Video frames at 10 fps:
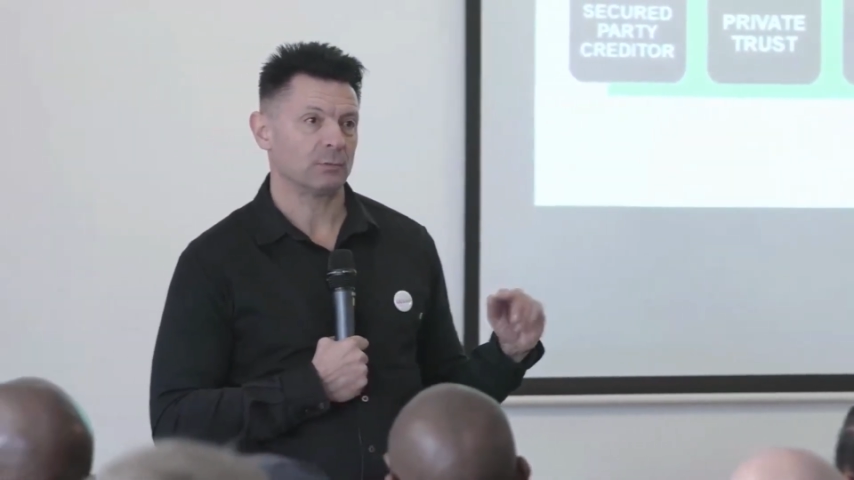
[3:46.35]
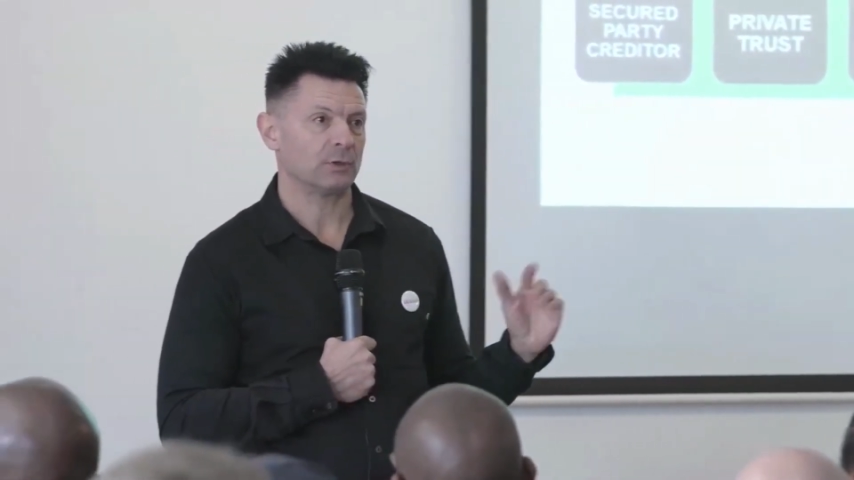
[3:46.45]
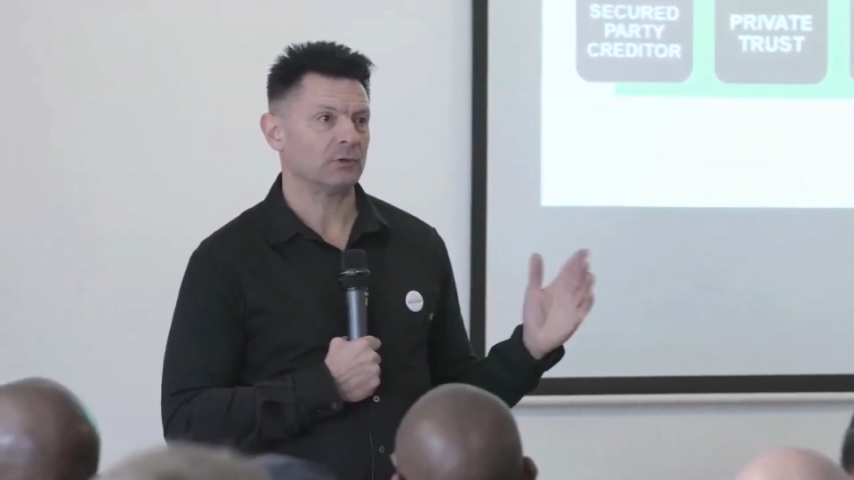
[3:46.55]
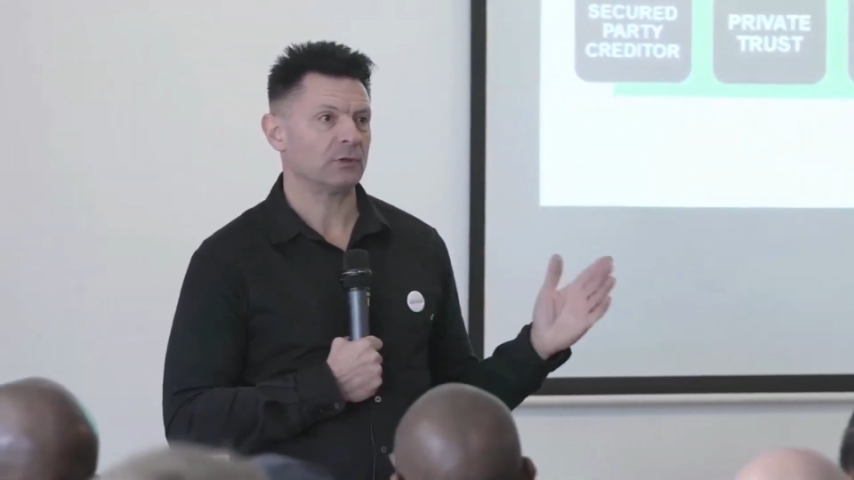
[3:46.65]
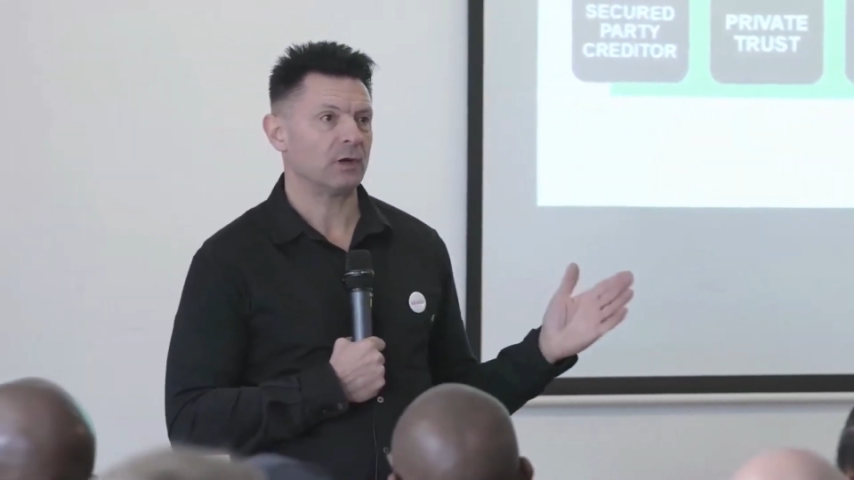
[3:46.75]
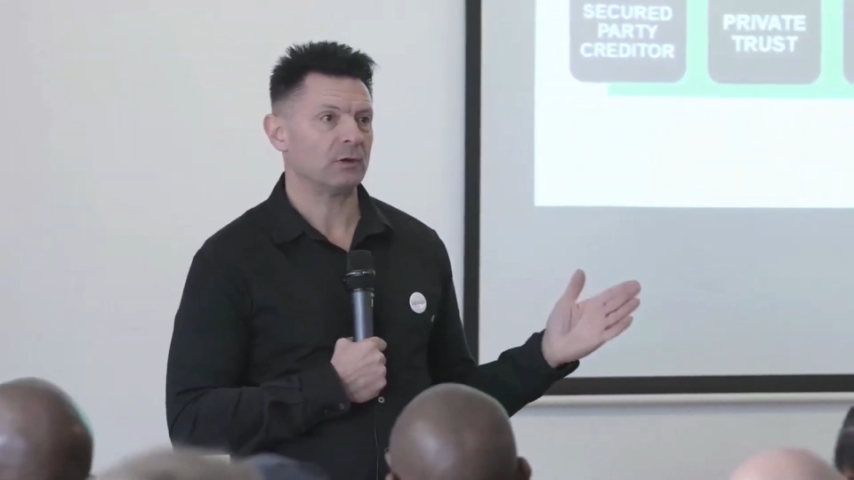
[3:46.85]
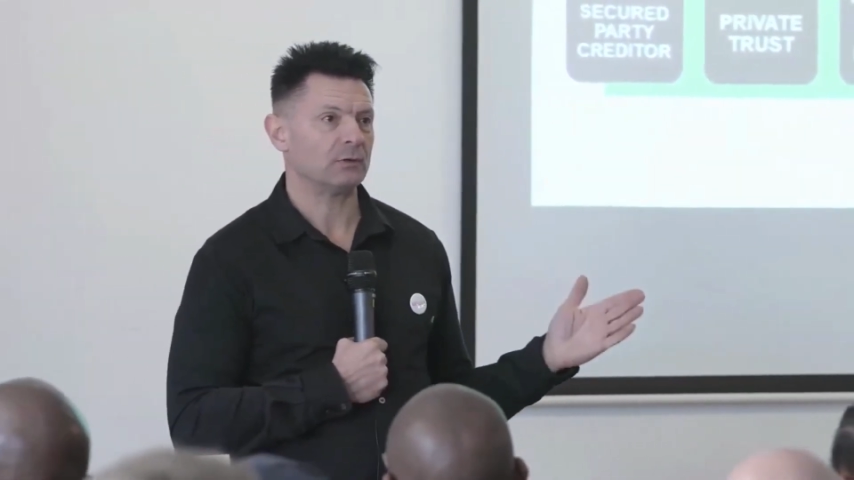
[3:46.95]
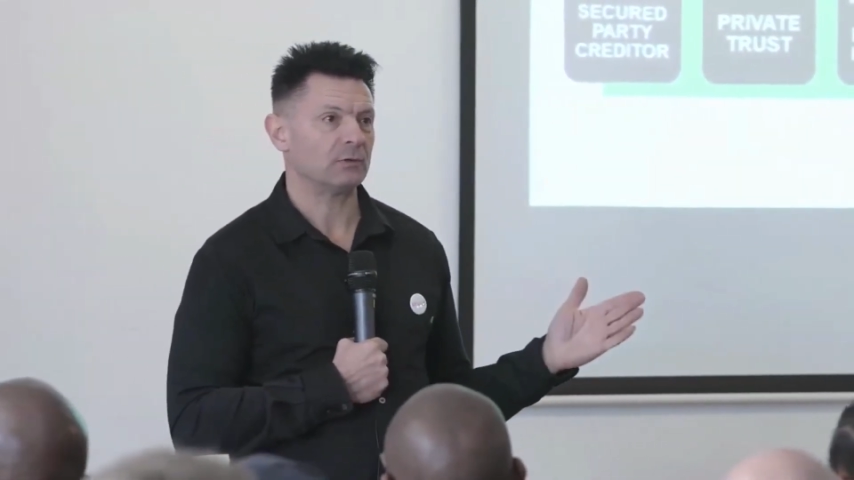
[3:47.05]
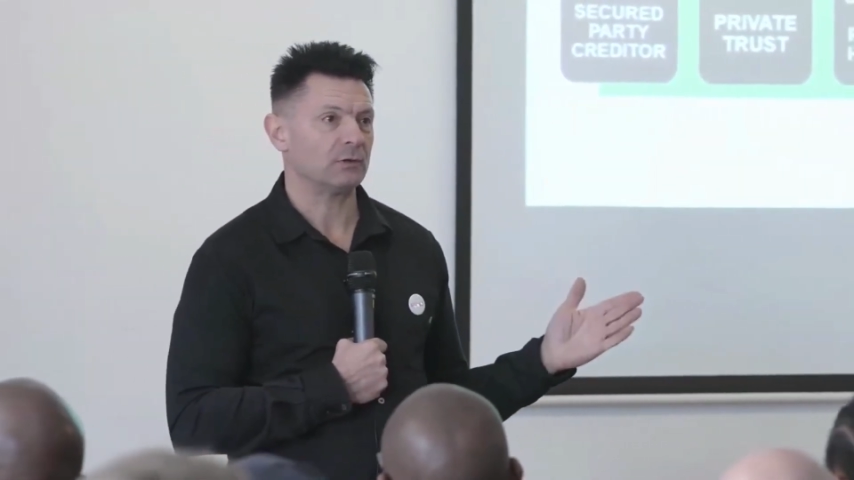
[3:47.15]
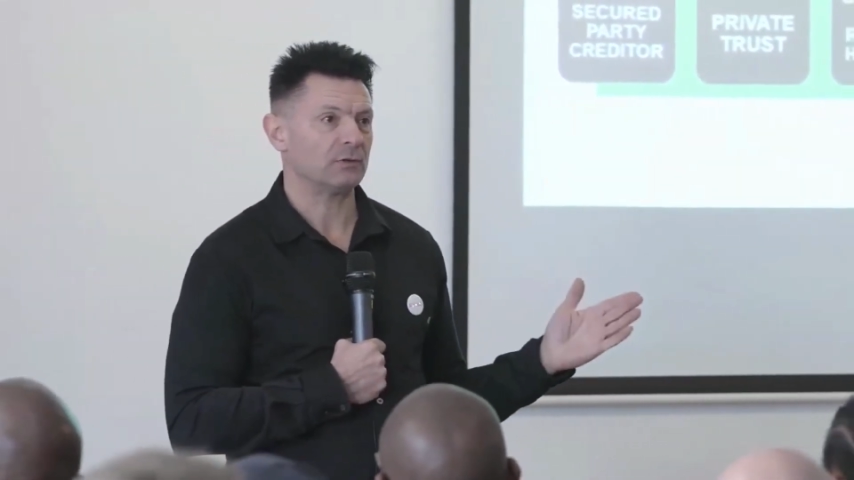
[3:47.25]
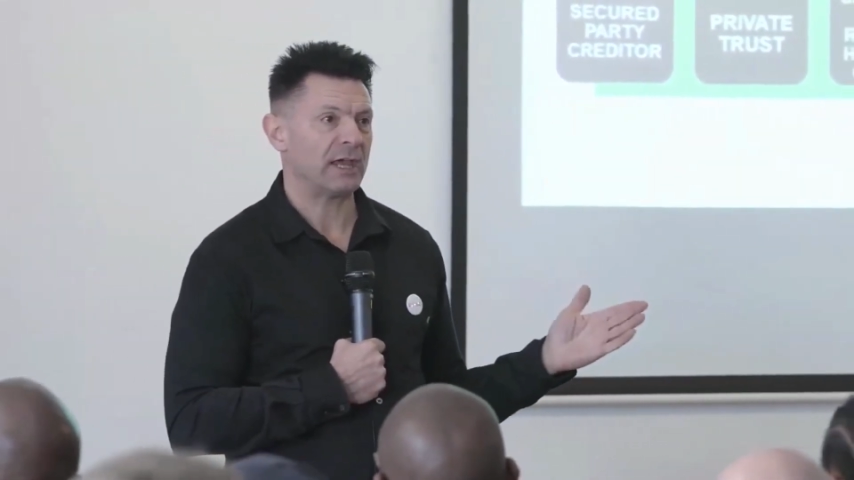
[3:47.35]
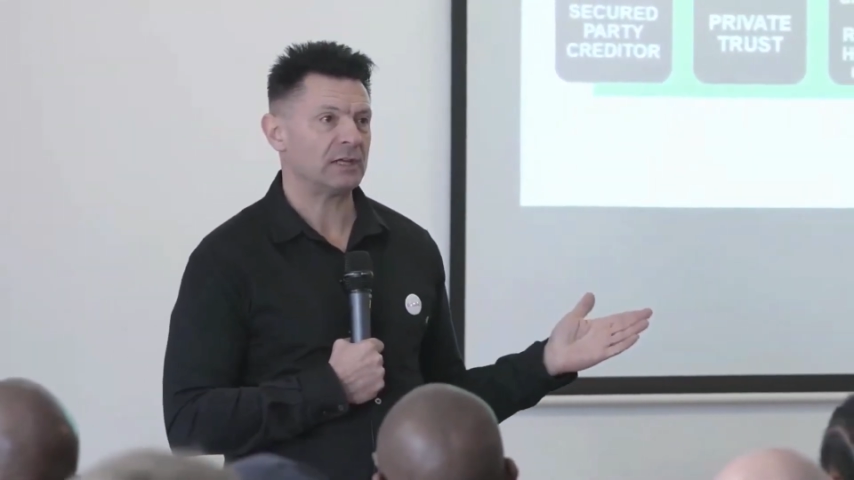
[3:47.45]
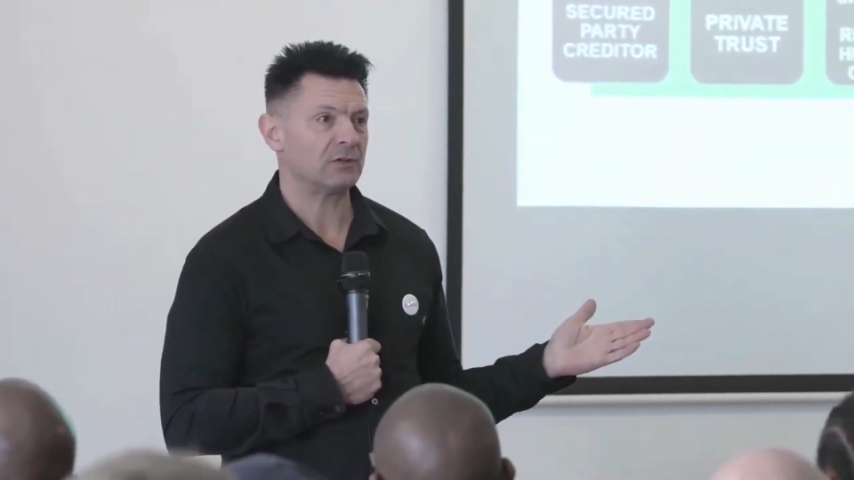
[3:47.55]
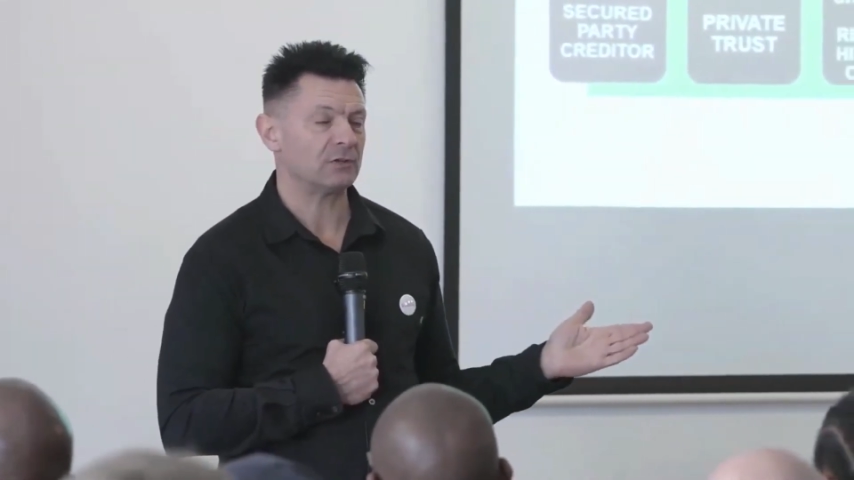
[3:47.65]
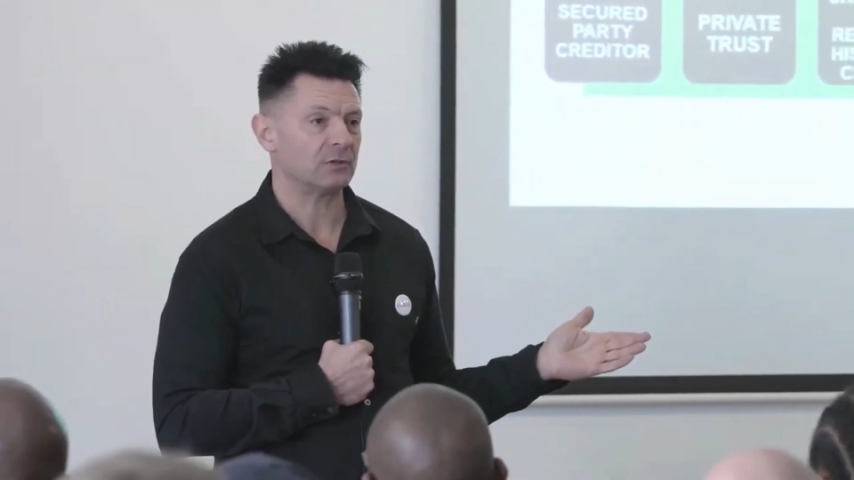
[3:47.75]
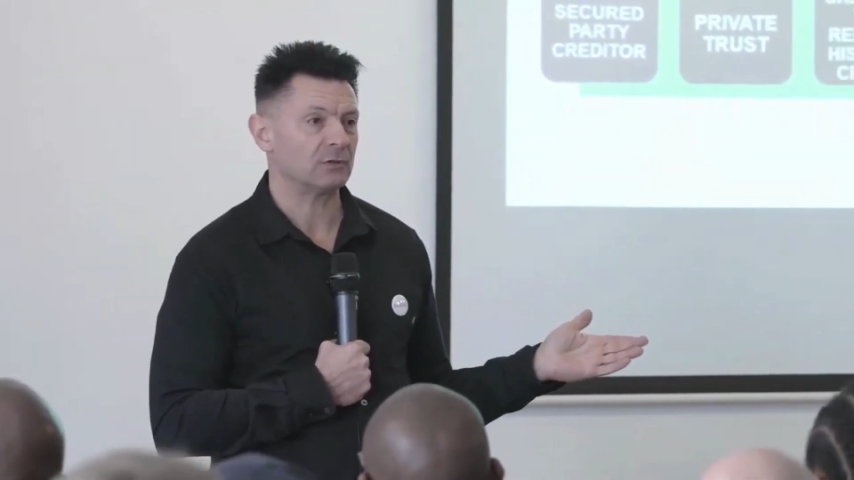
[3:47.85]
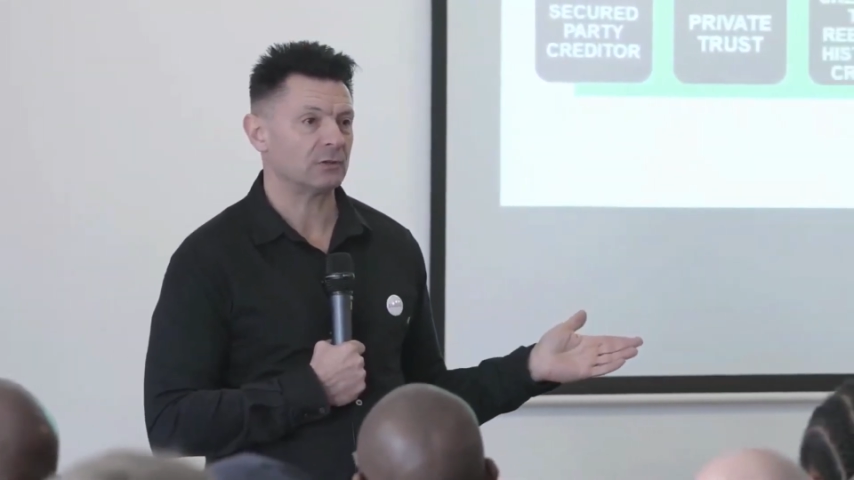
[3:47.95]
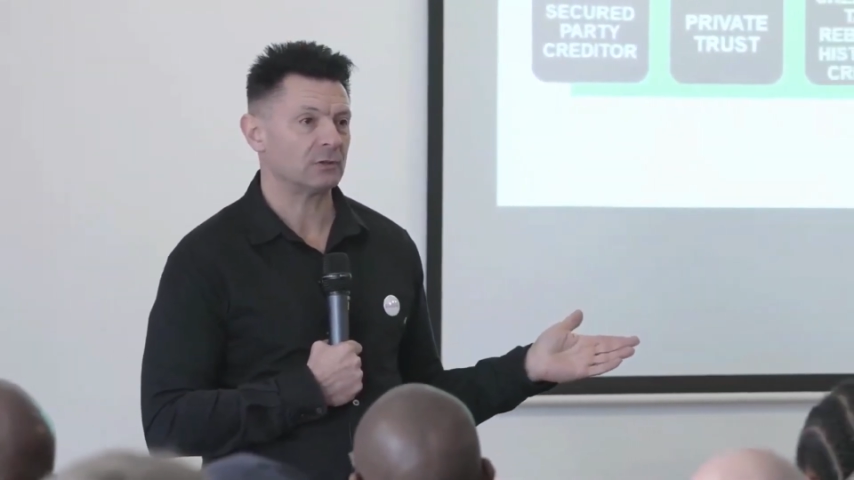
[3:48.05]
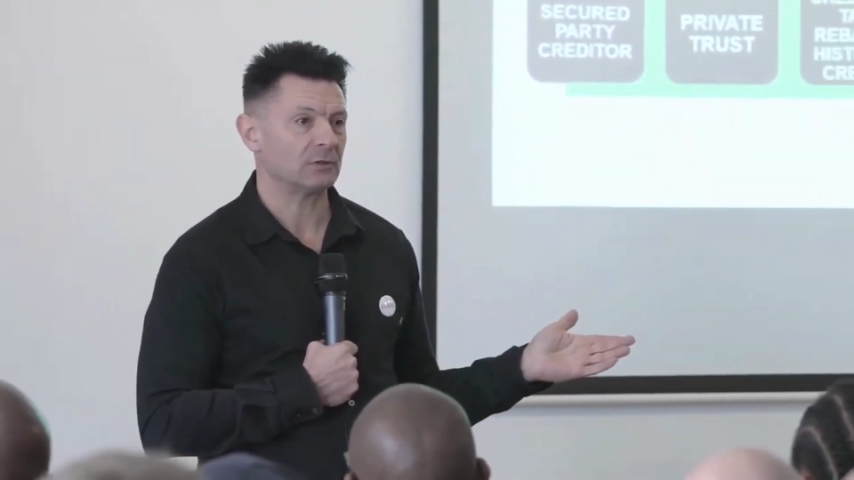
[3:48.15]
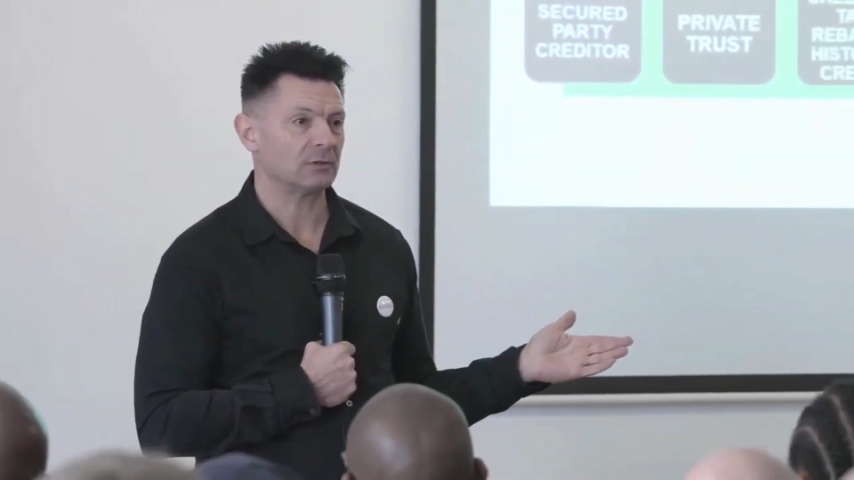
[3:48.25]
What is currency? It's energy,
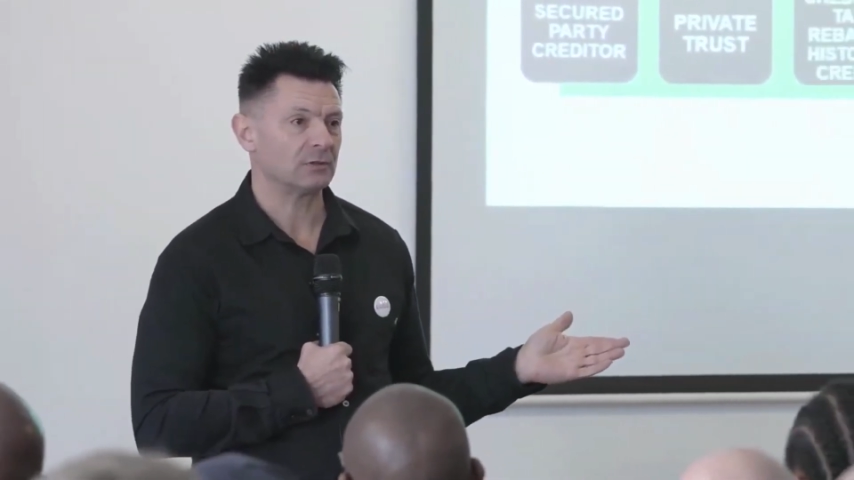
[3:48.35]
isn't it?